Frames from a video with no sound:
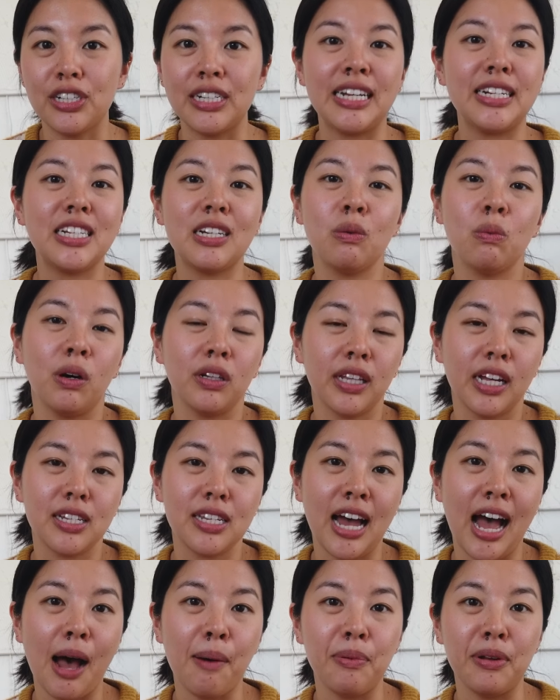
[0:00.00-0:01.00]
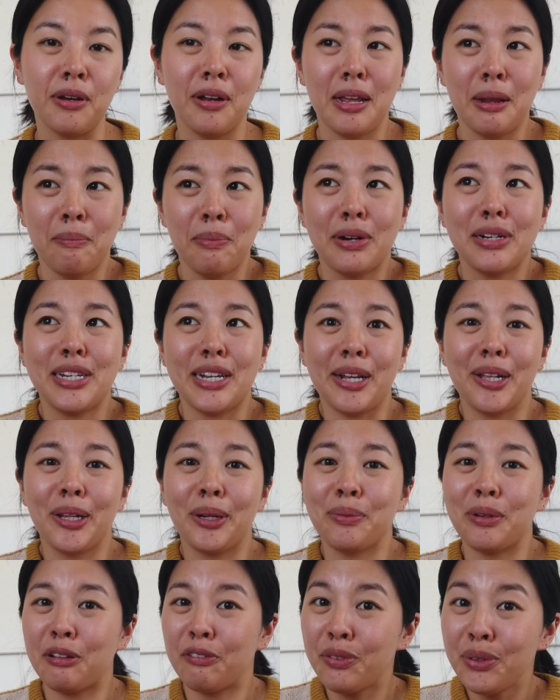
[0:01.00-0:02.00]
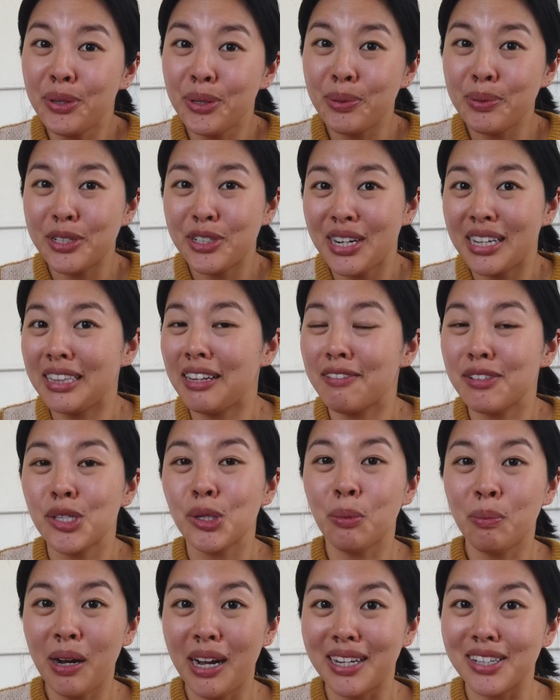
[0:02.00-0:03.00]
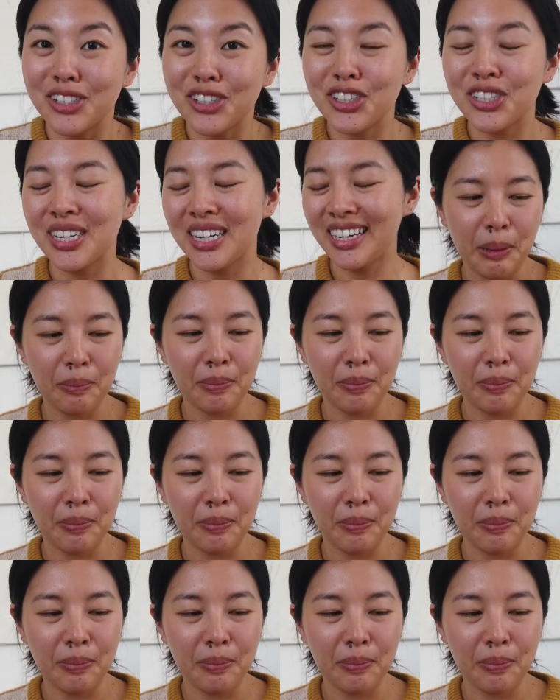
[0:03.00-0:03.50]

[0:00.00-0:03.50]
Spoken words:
And I didn't want that to happen, in particular with food, which I love so much.